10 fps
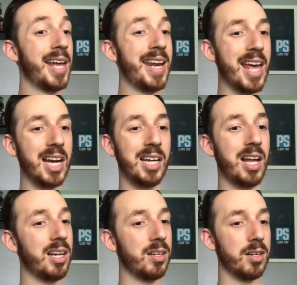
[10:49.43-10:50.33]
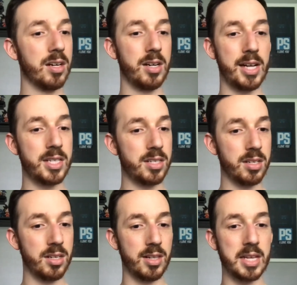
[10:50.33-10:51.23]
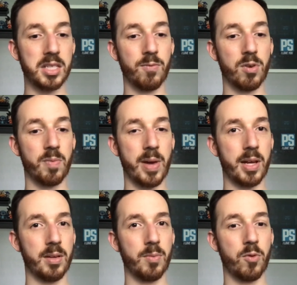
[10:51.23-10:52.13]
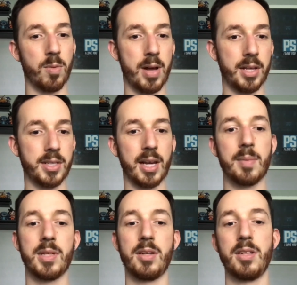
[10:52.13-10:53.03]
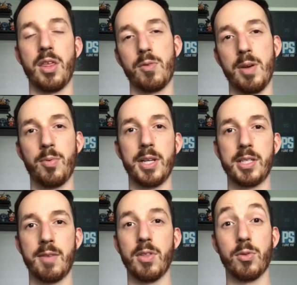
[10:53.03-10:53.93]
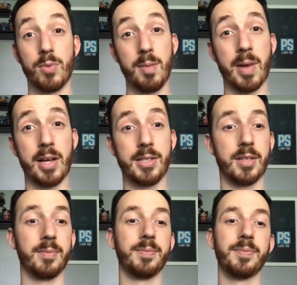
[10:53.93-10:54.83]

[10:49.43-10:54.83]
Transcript: Not a lot longer, it's still less than 4 miles. That comes out to 3.73 miles.